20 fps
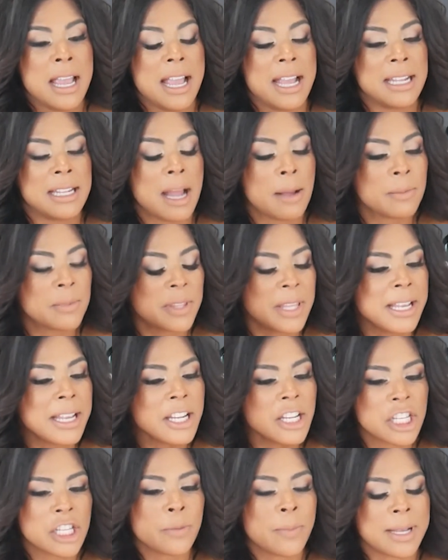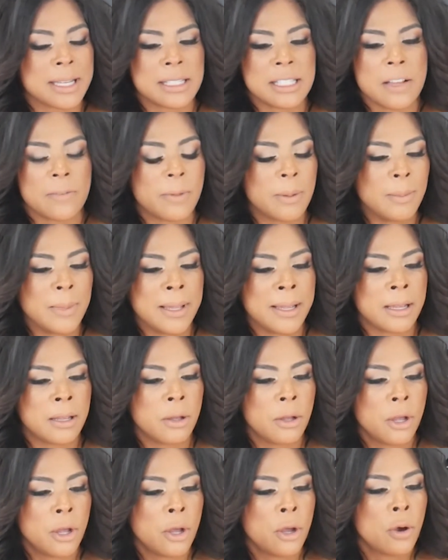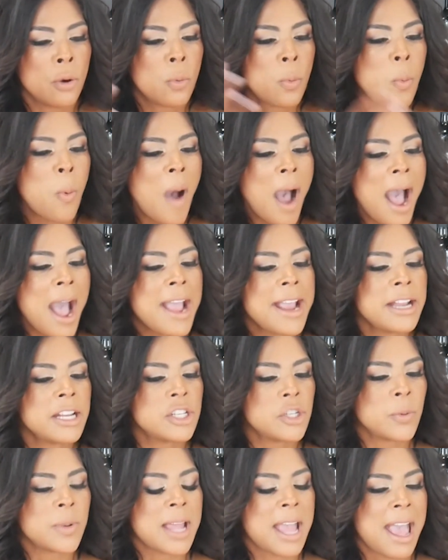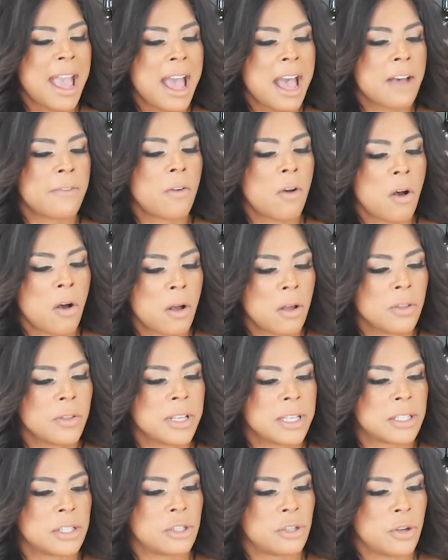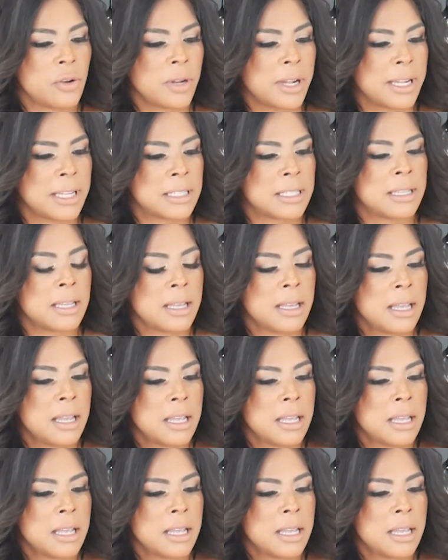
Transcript: And I'm thinking to myself, I'm like, why do we have all these students,